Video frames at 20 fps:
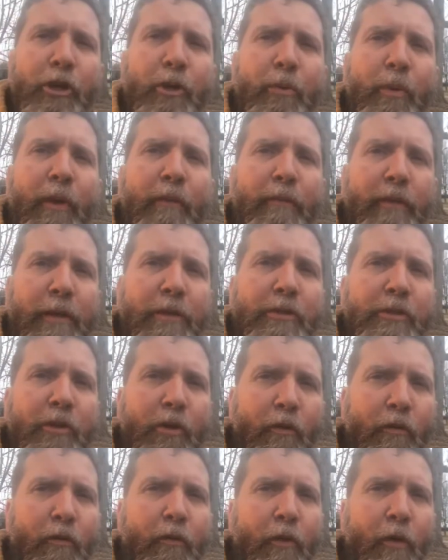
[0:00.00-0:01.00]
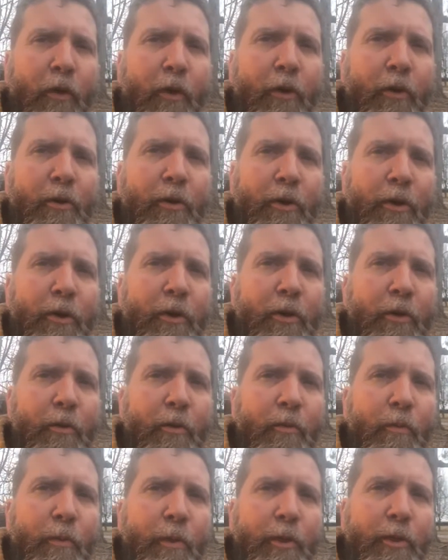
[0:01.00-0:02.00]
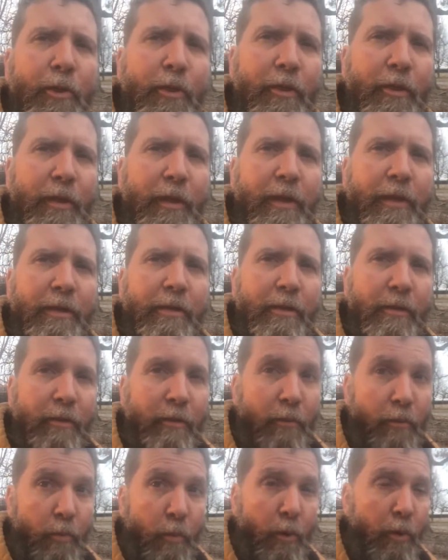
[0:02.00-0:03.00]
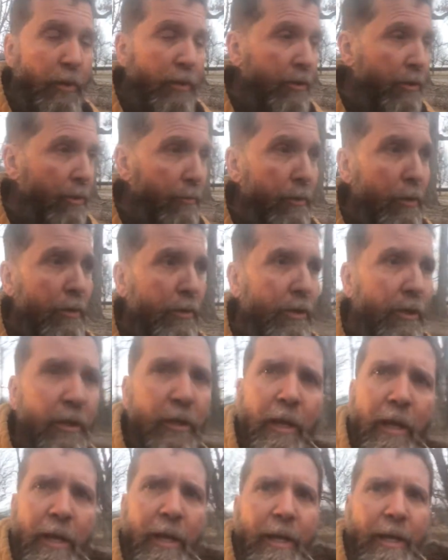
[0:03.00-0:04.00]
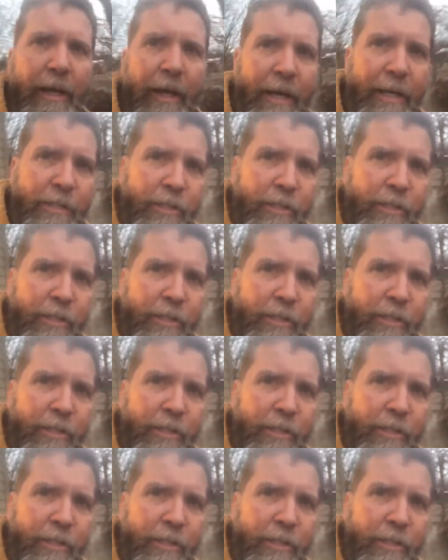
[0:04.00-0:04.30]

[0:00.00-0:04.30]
you what I've done so far with the wood. So I